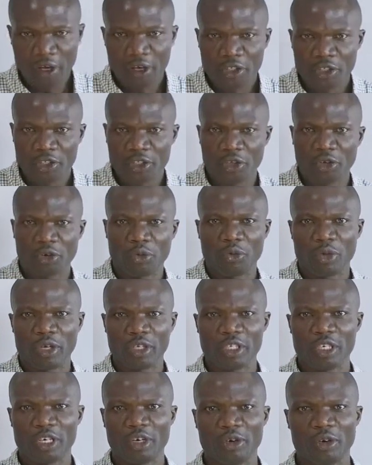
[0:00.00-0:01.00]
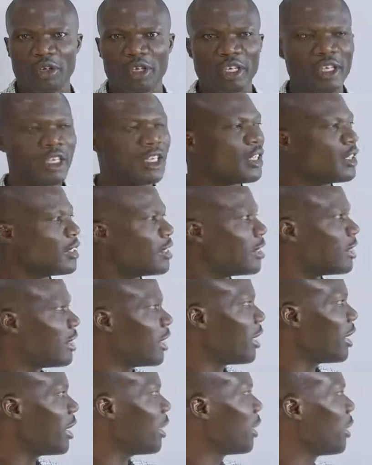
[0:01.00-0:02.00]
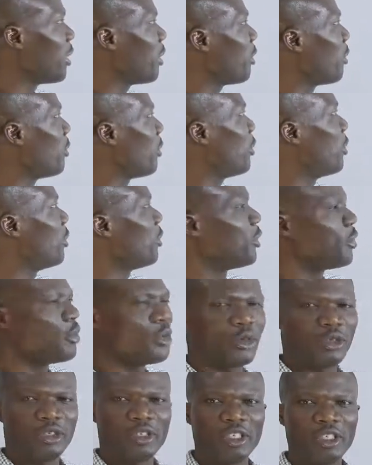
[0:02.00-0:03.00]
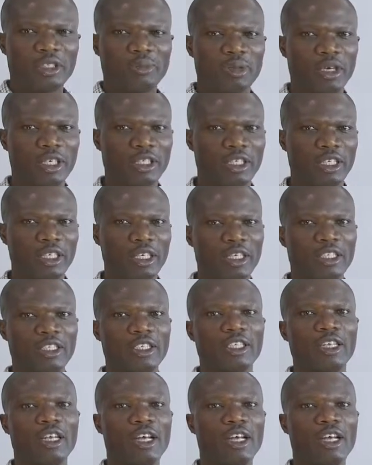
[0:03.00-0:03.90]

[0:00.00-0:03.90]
So what are we saying when you use this percentage?